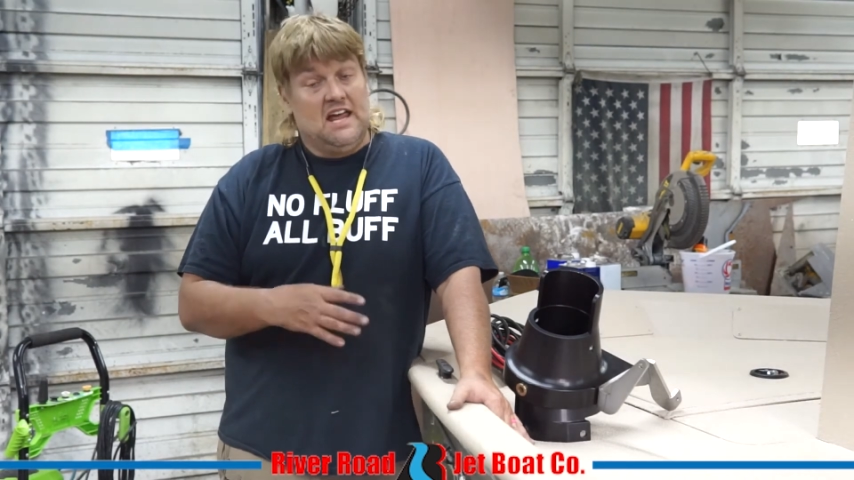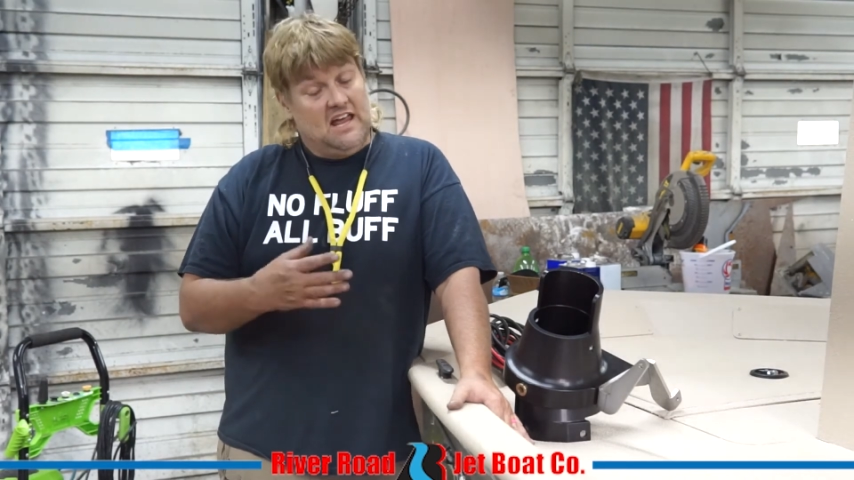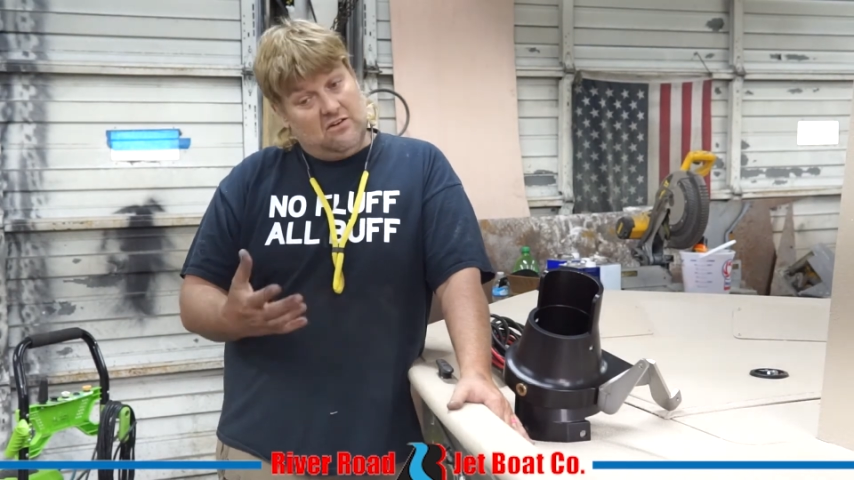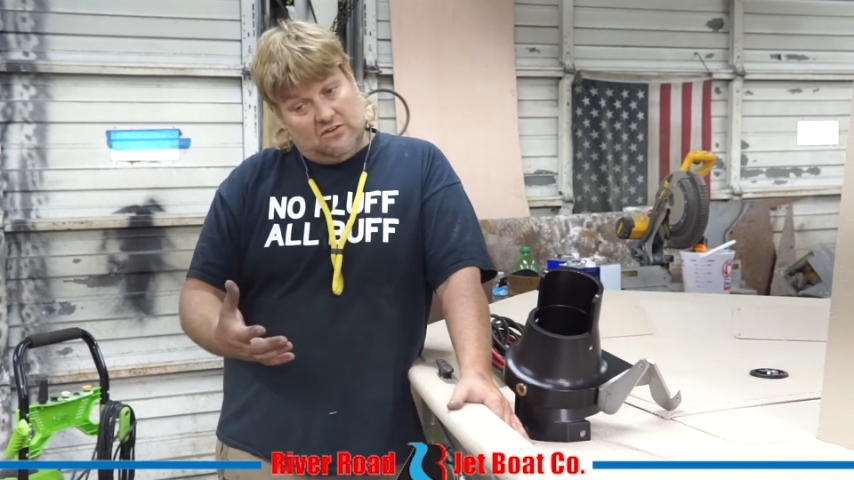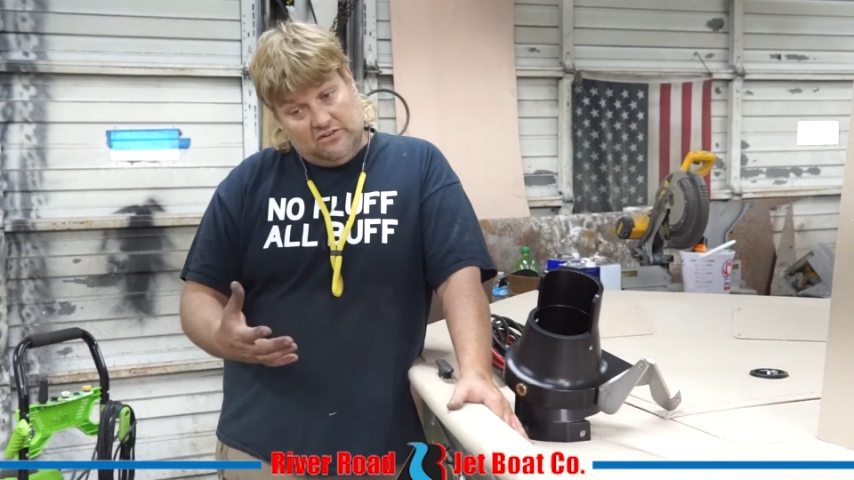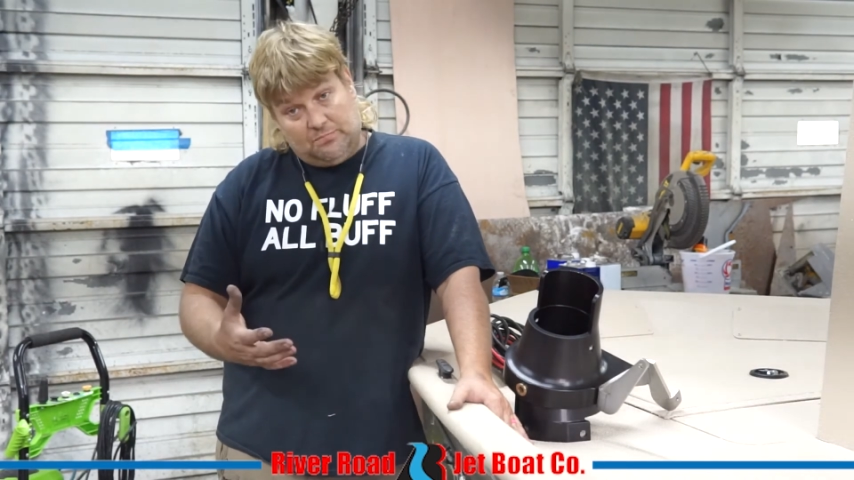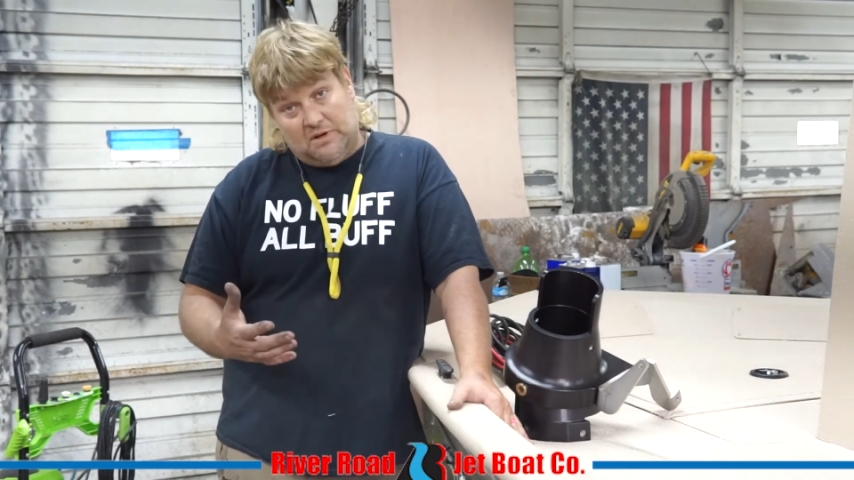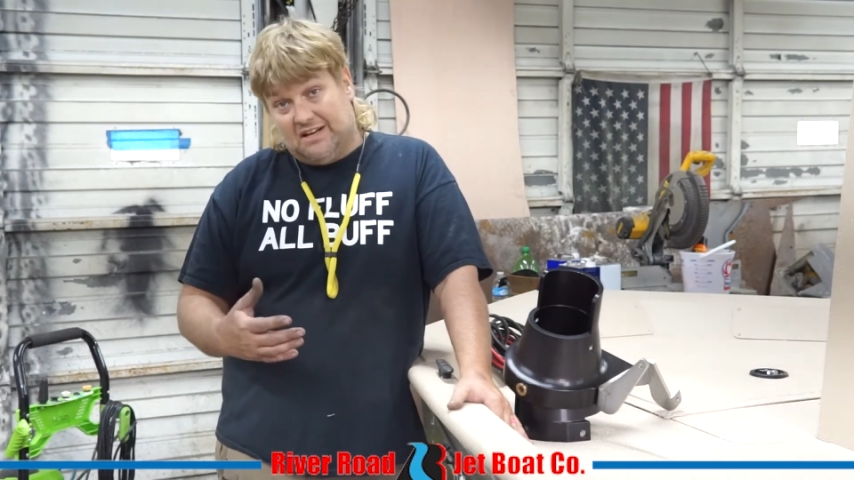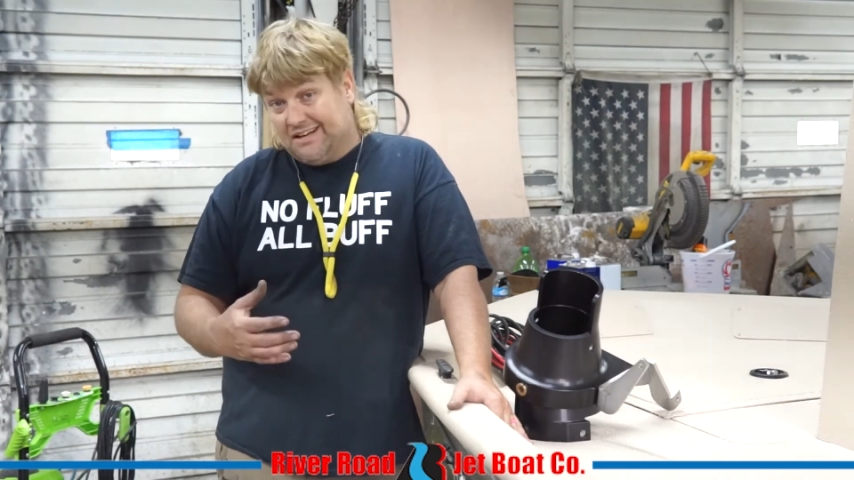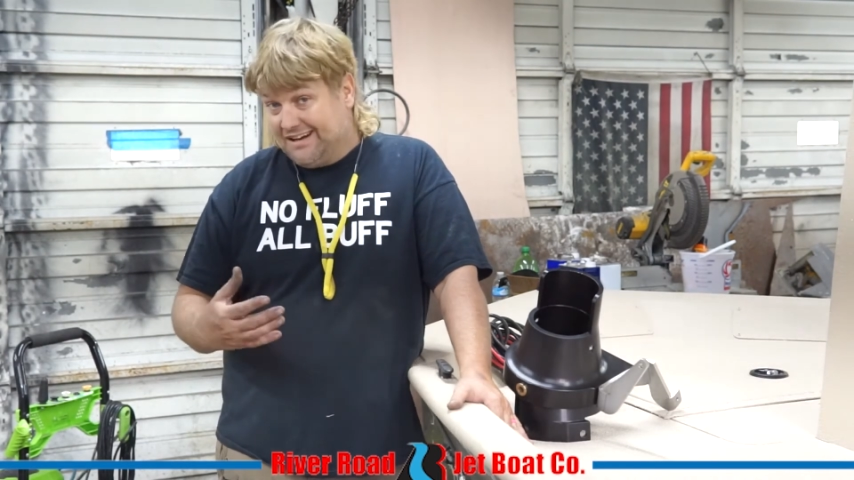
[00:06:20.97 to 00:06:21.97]
And on the
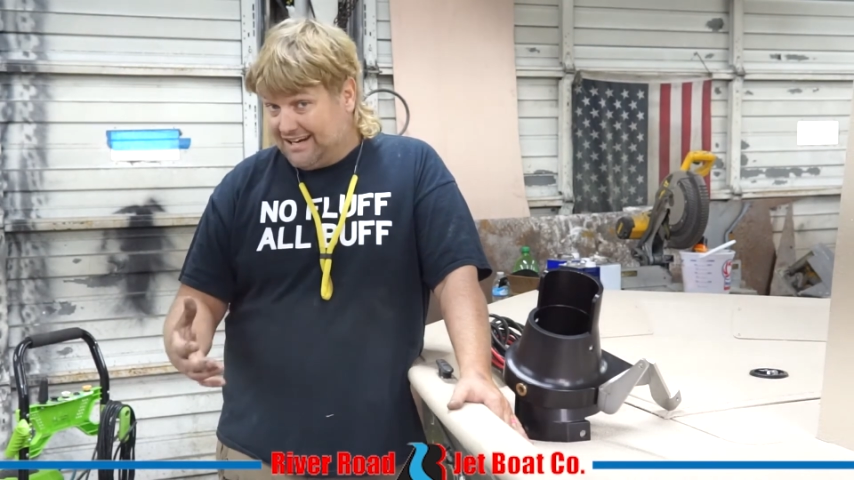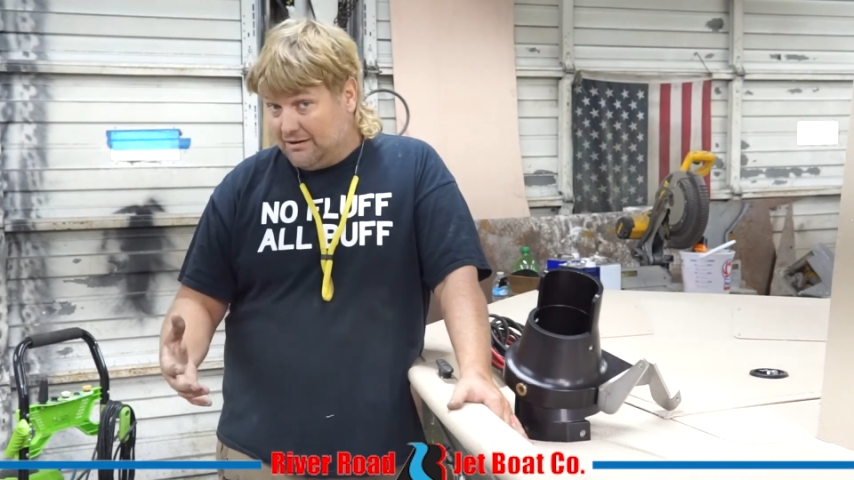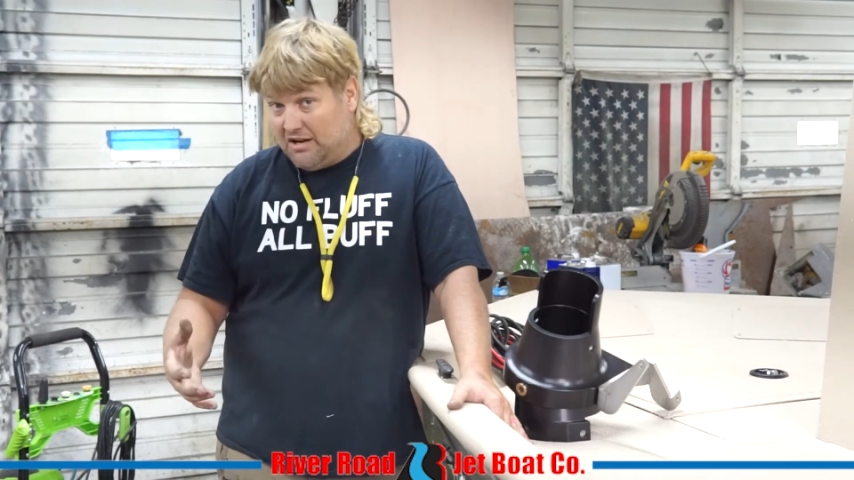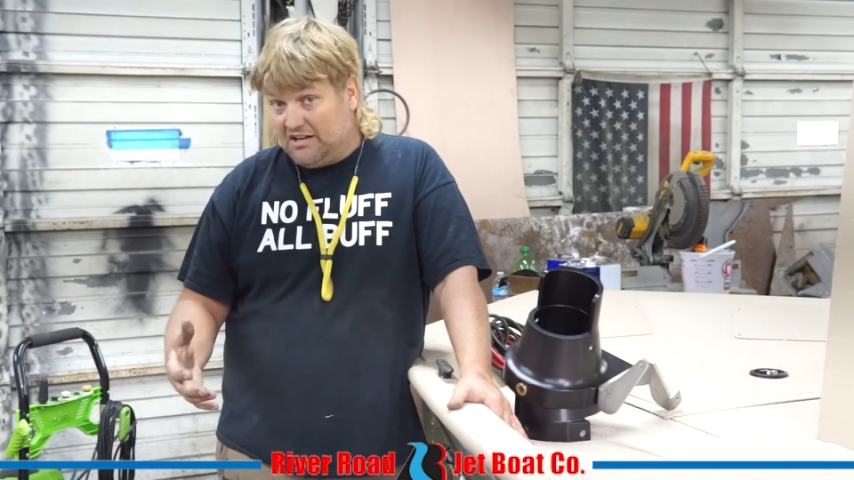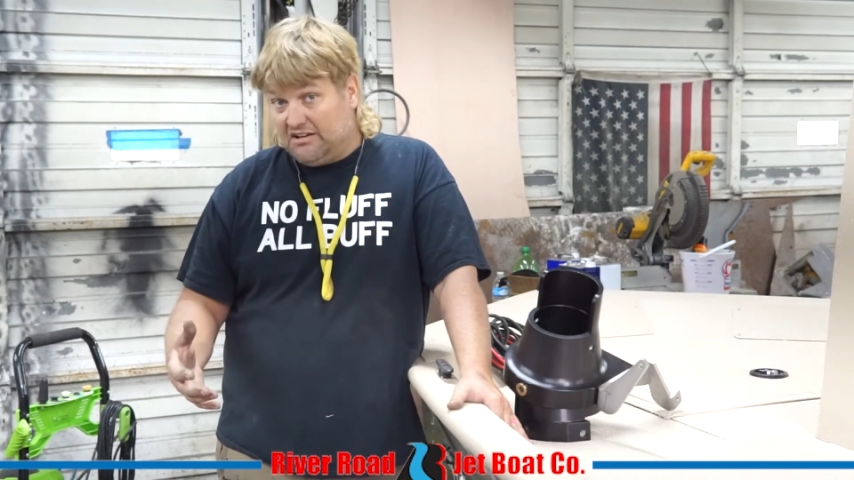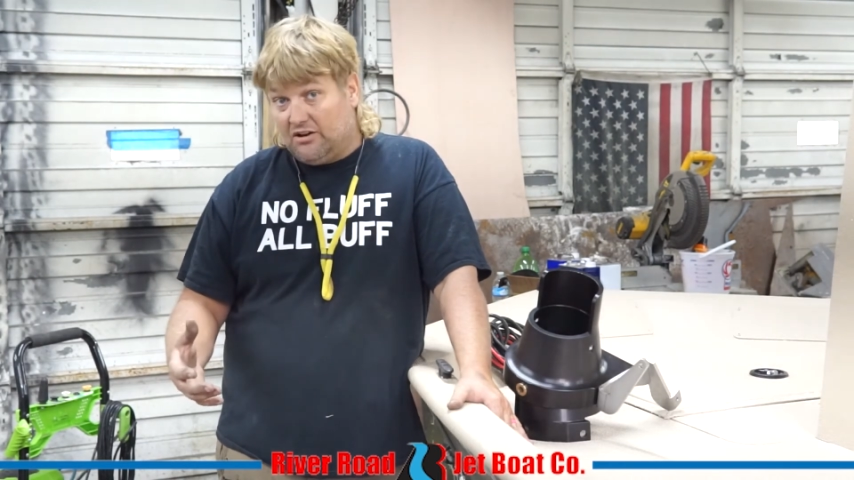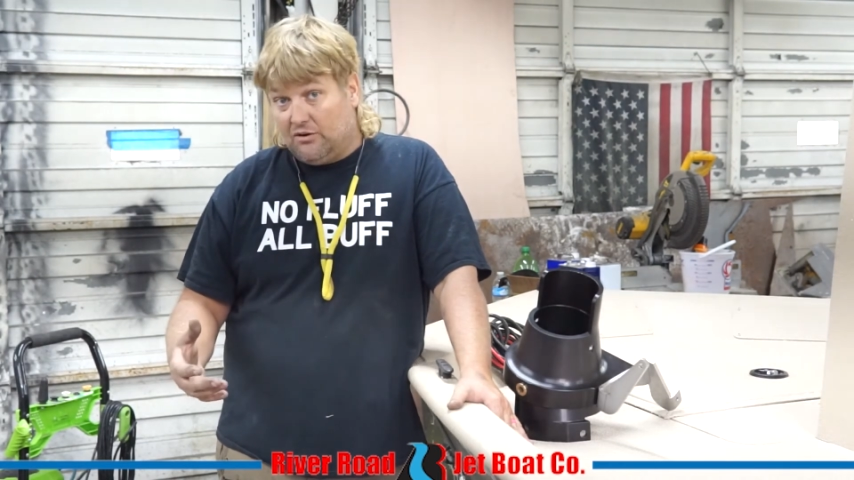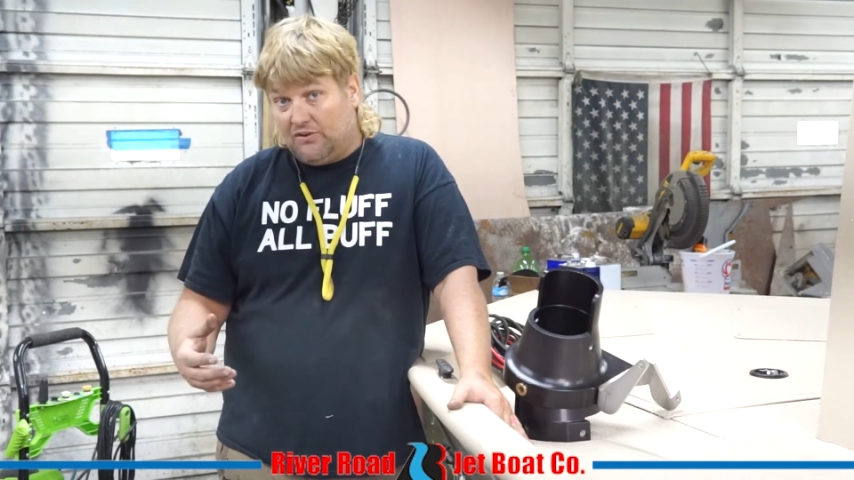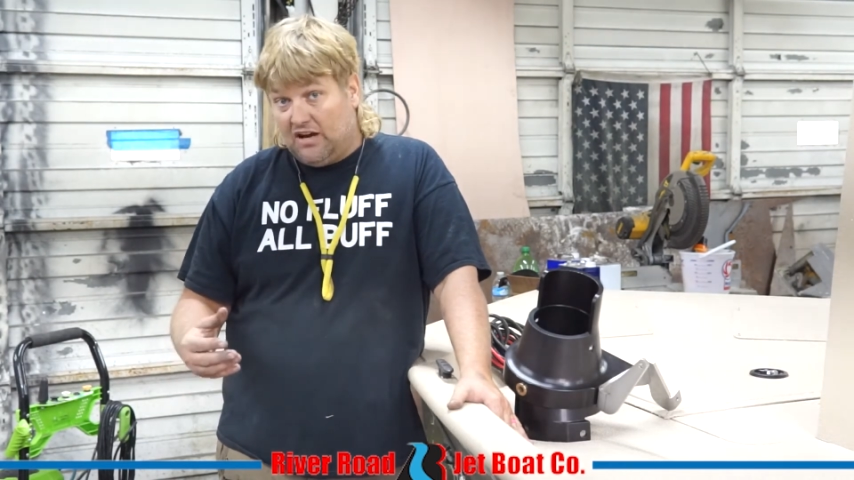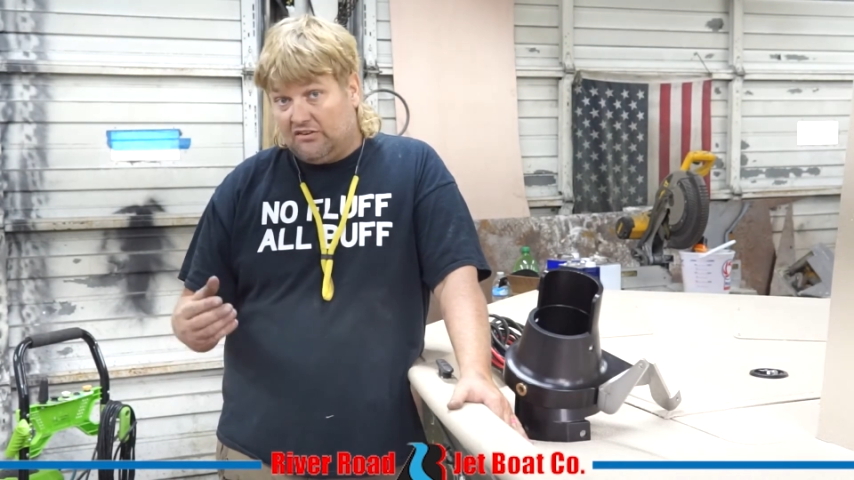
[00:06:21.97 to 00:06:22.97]
speed end, I can make you
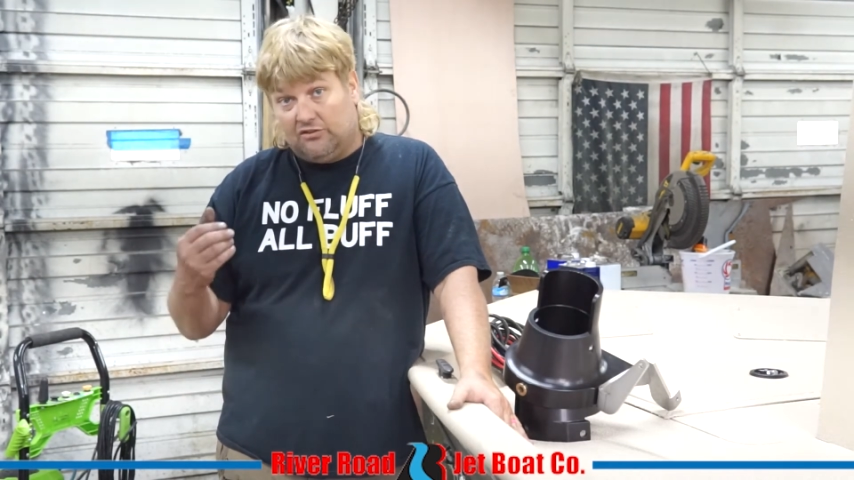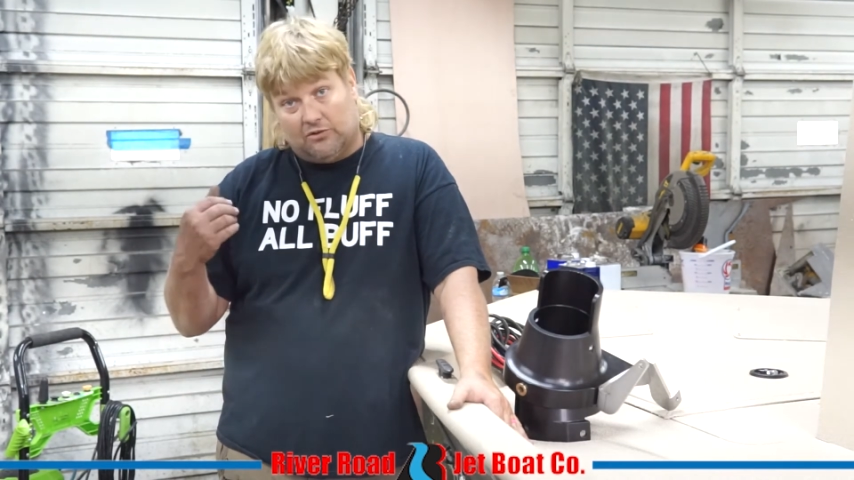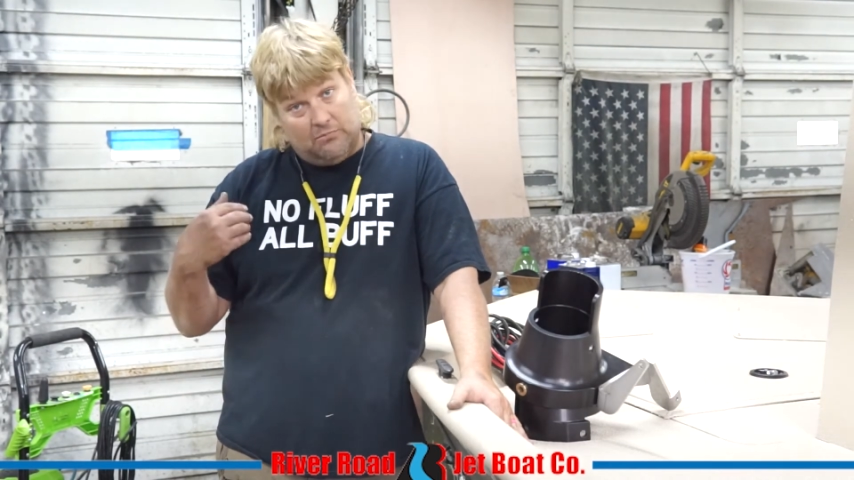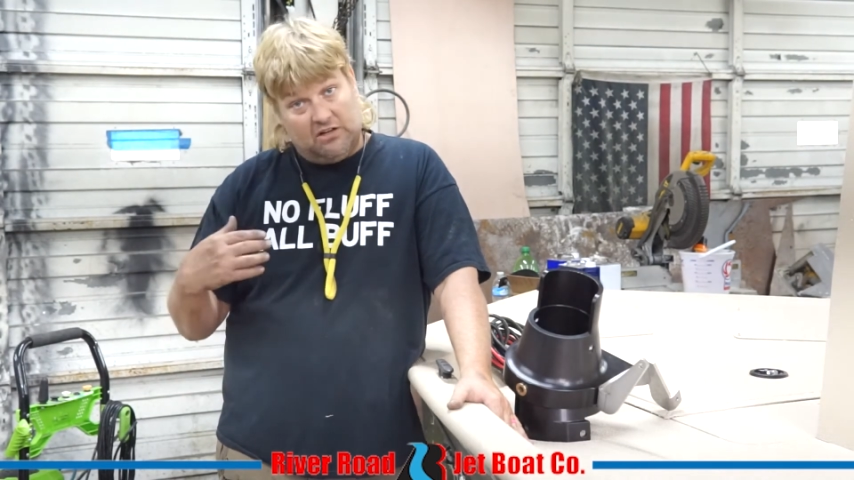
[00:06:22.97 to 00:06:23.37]
go faster,